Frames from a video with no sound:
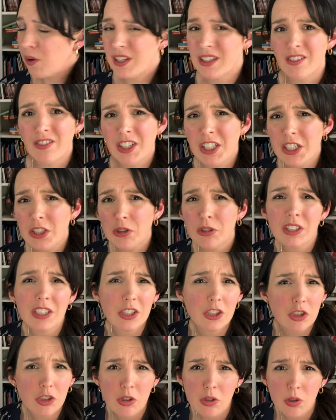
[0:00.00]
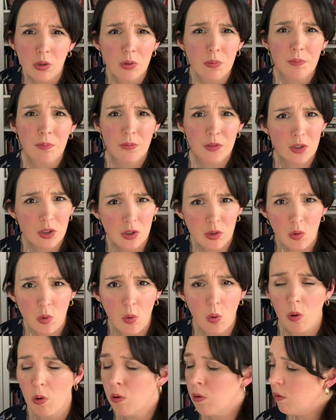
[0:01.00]
It's a very traditional
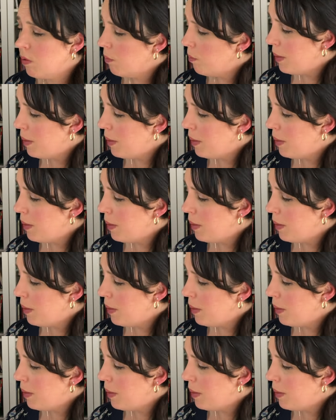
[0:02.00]
school